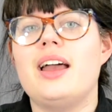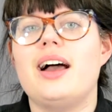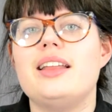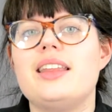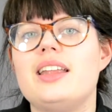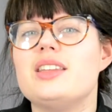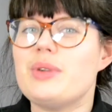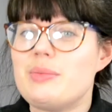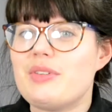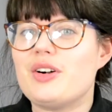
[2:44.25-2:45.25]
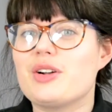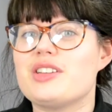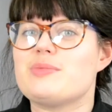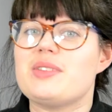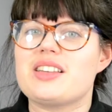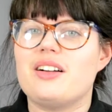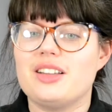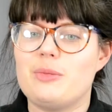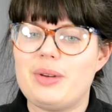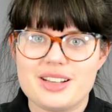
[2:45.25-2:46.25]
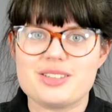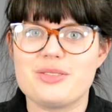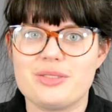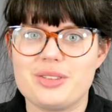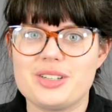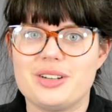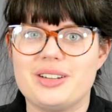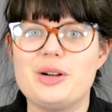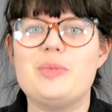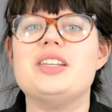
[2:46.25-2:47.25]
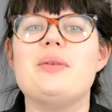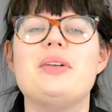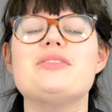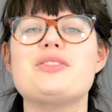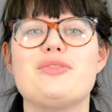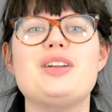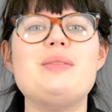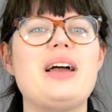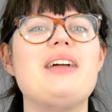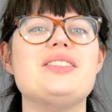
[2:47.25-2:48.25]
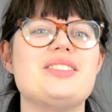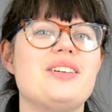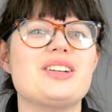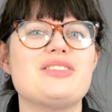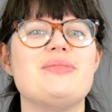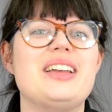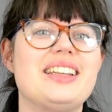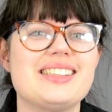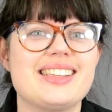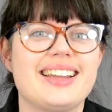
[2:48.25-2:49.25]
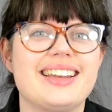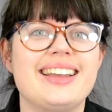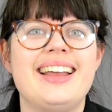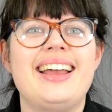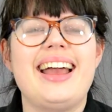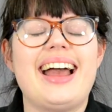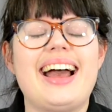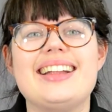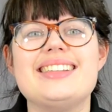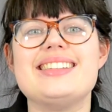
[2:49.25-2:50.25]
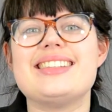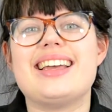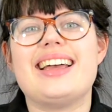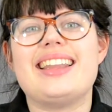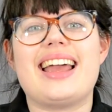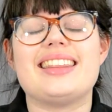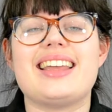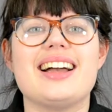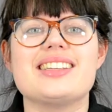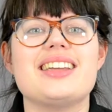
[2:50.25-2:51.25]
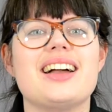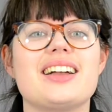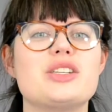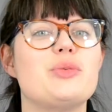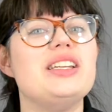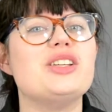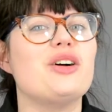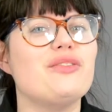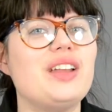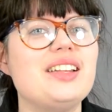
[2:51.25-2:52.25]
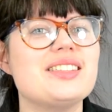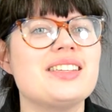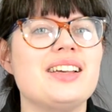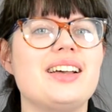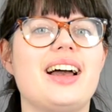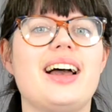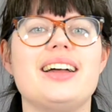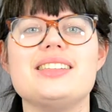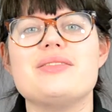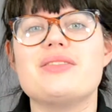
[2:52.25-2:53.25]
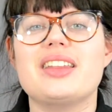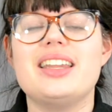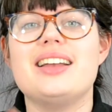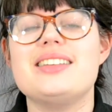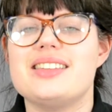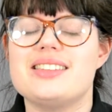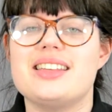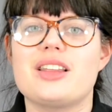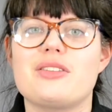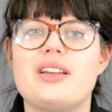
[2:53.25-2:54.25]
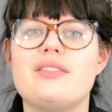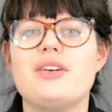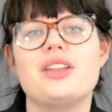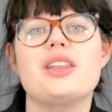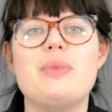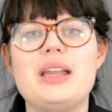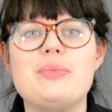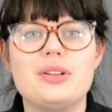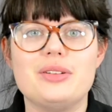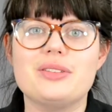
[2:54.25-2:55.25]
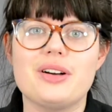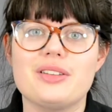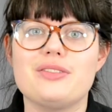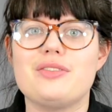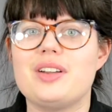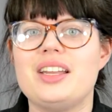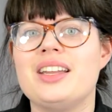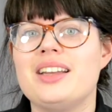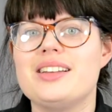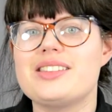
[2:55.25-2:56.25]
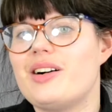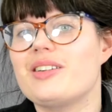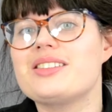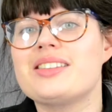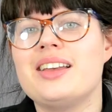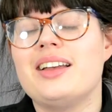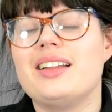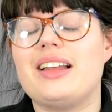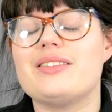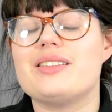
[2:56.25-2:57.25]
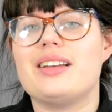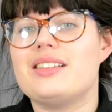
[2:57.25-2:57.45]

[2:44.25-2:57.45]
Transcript: And then the week before Christmas I got a little parcel through the door and opened up and it was a free pair of socks from Innocent. And uh, they had the hashtag tweet your feet and it was really nice to see the thread of all the other people who got the free socks. Now